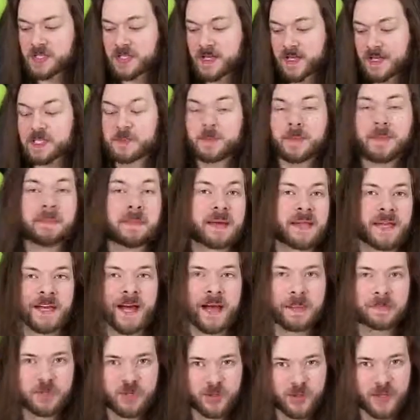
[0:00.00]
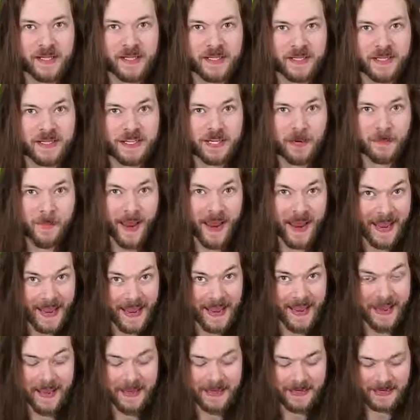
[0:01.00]
the next minute I'm drilling into my
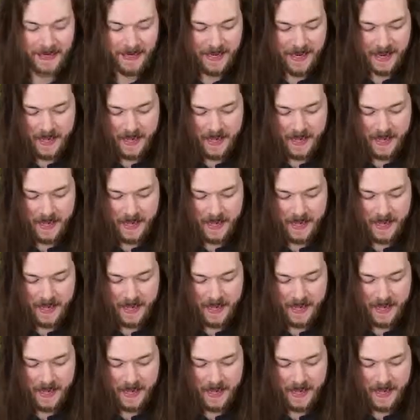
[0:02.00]
hand.